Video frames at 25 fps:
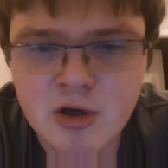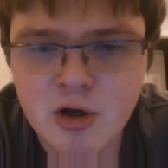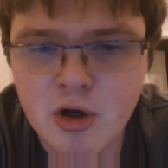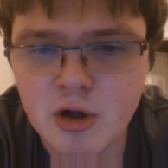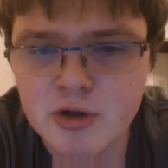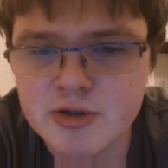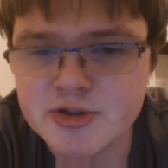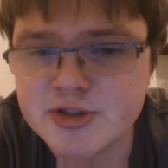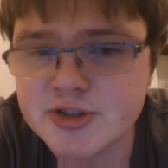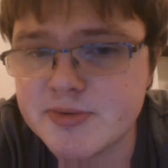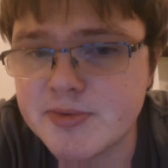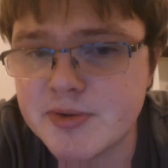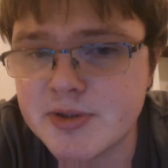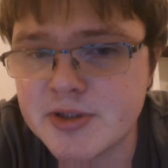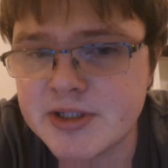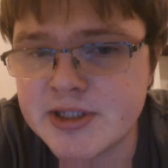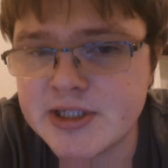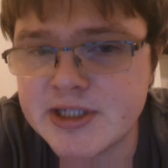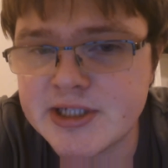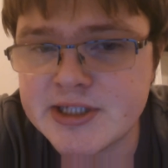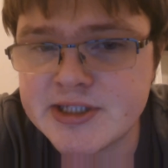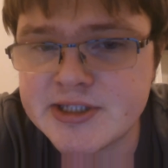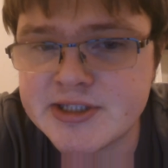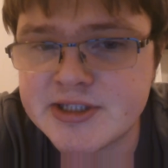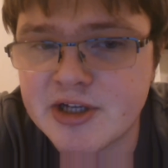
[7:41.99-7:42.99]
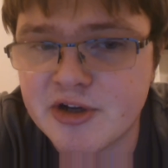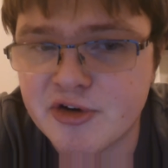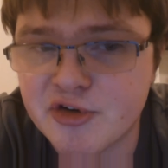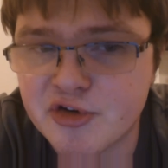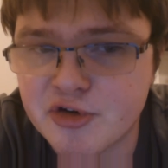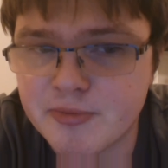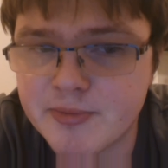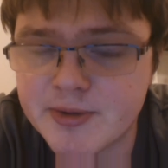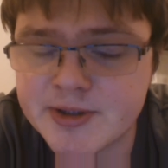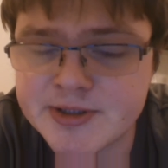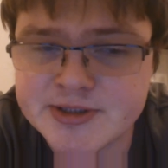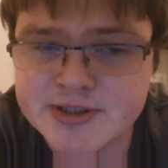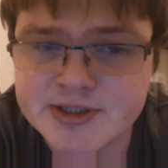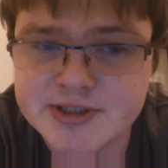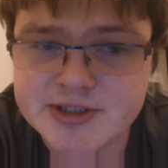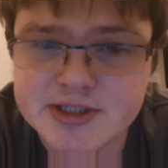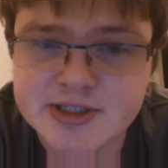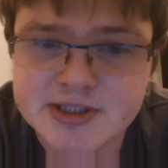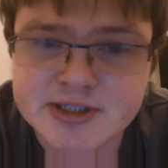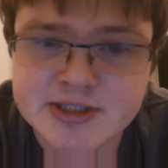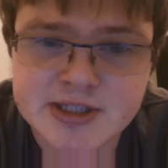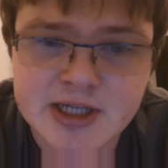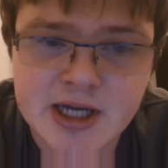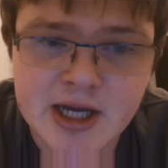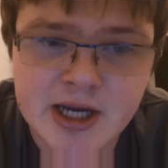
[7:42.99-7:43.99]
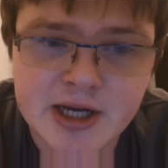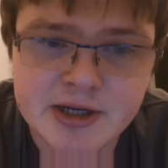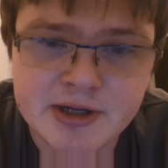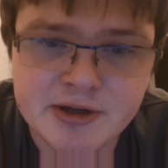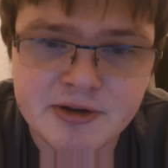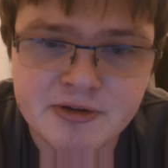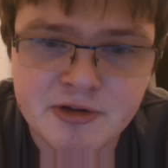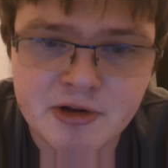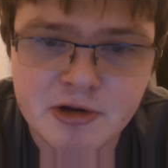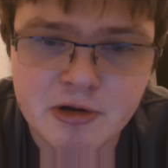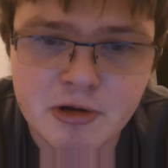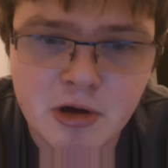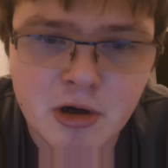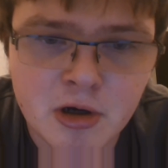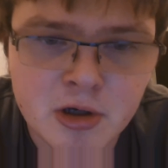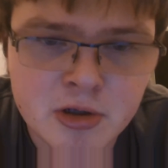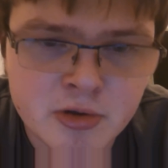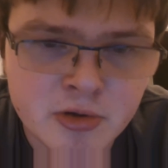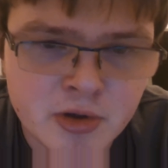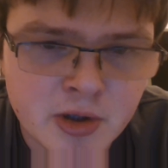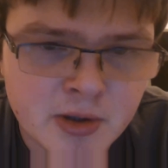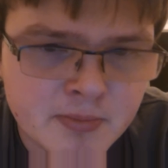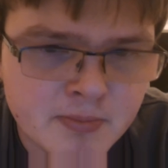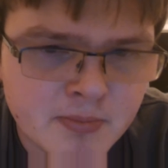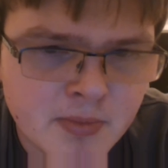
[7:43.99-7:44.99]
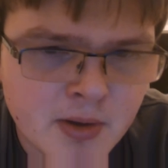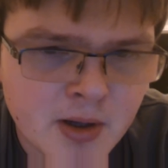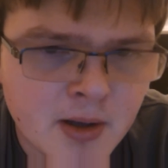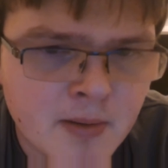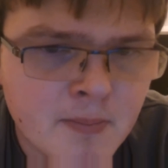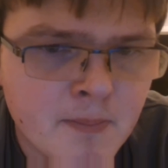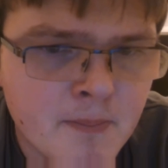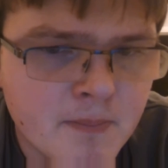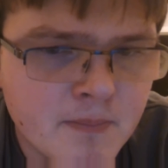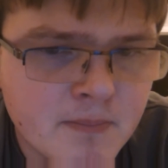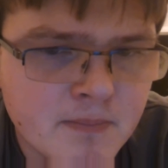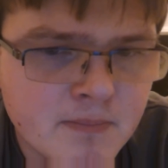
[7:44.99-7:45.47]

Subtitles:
ultimately a detriment to society in the long run, but